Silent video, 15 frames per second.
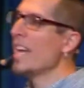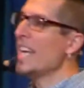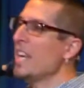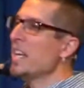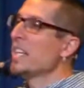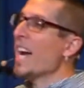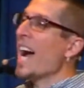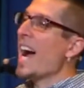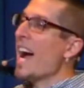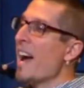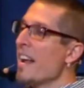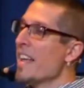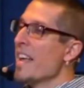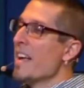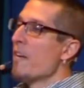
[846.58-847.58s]
he,
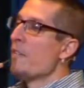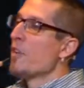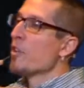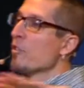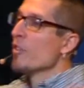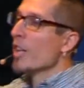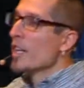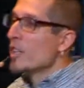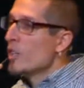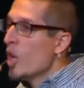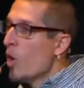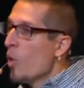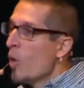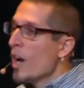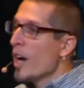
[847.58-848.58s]
God, feels like
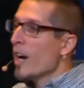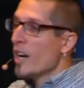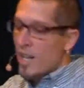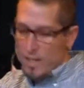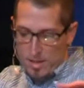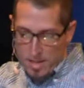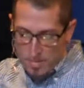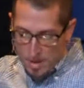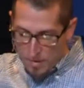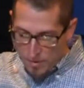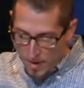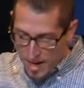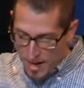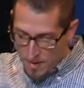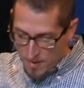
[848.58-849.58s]
nowhere to be
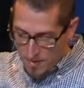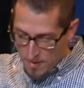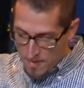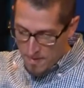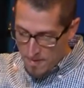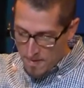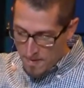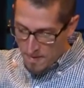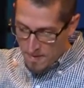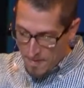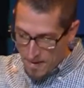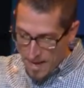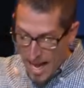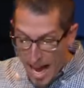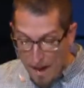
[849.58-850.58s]
found.
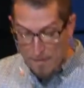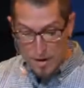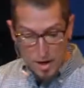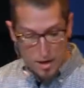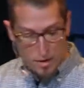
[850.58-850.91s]
Every